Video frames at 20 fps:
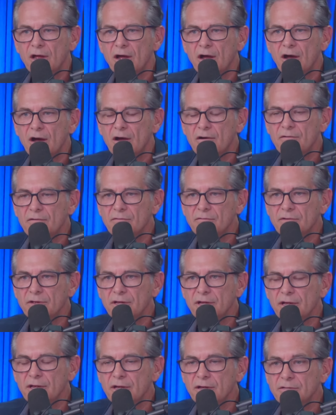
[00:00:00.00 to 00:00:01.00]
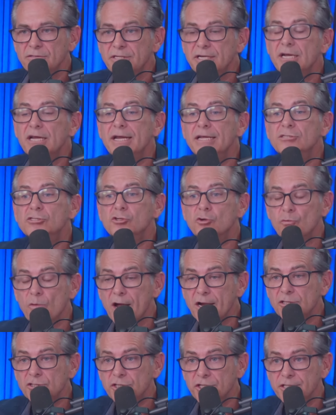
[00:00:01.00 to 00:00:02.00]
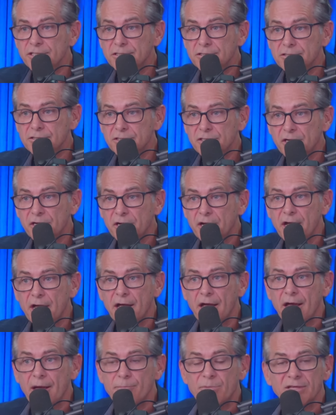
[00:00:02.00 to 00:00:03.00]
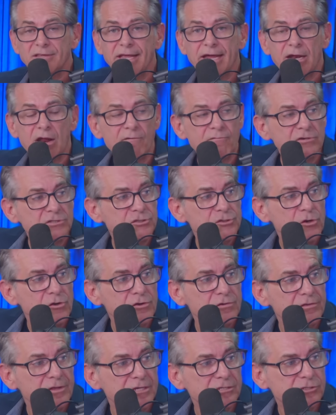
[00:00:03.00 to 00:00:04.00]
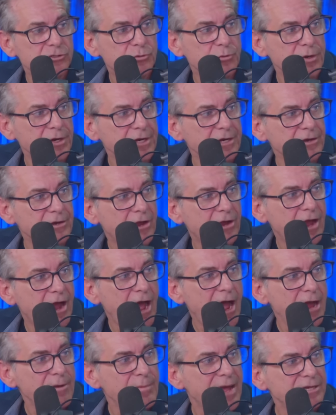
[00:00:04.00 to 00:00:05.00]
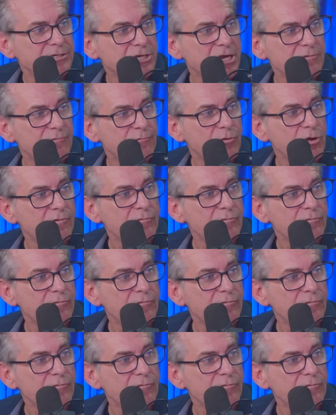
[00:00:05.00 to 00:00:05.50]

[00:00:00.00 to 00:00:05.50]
did an insurrection. But they never show you this tweet. I'm asking for